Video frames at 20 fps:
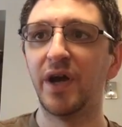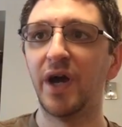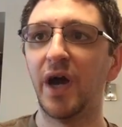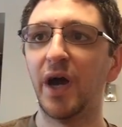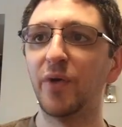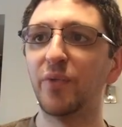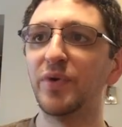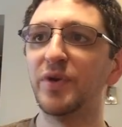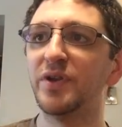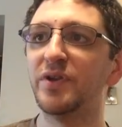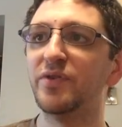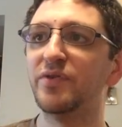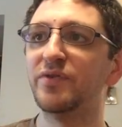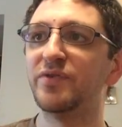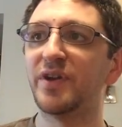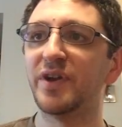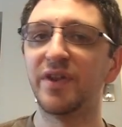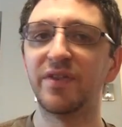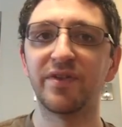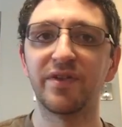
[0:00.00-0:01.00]
I wouldn't use
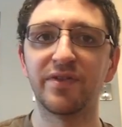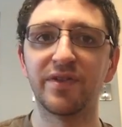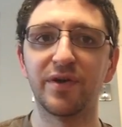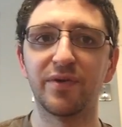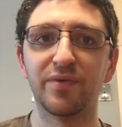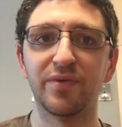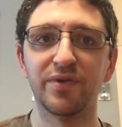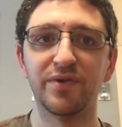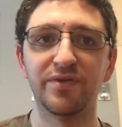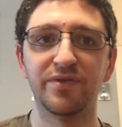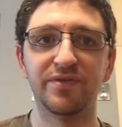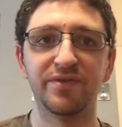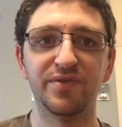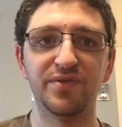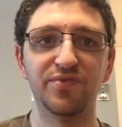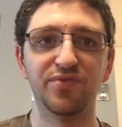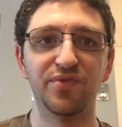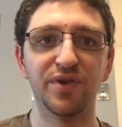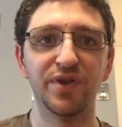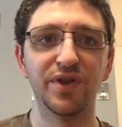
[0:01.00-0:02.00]
anything that was
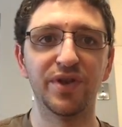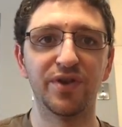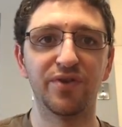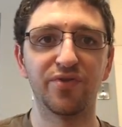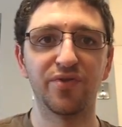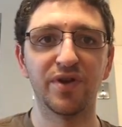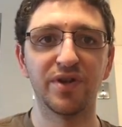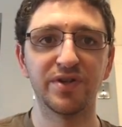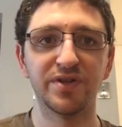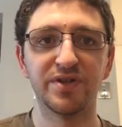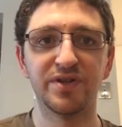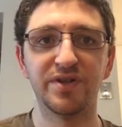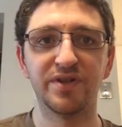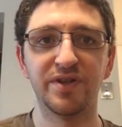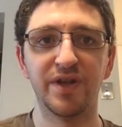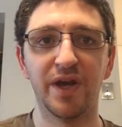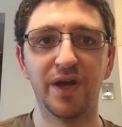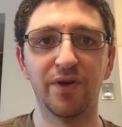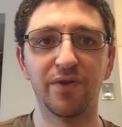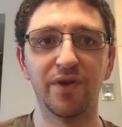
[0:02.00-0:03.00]
really crunched
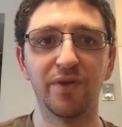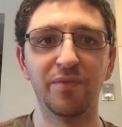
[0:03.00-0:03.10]
down.